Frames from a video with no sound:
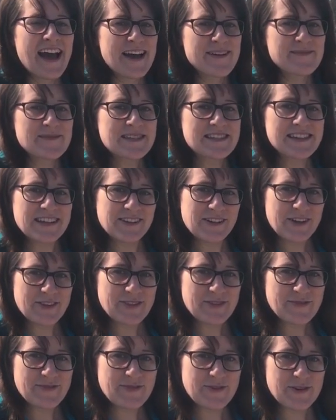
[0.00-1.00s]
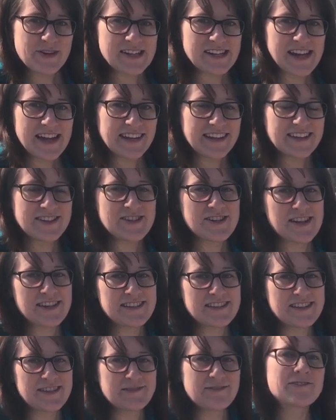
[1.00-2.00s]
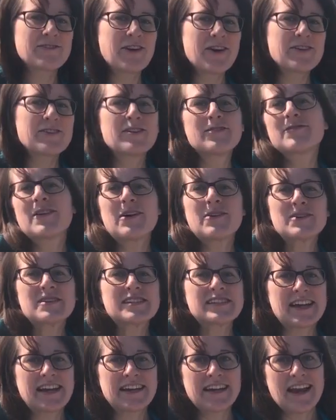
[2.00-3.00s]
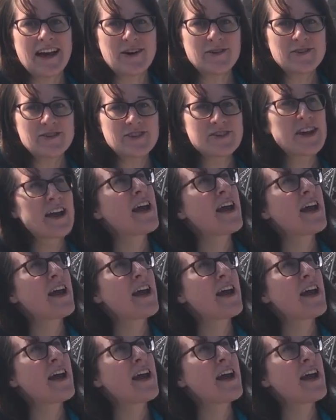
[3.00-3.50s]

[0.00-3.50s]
I'm still on the foredeck, just in front of our sun lounge.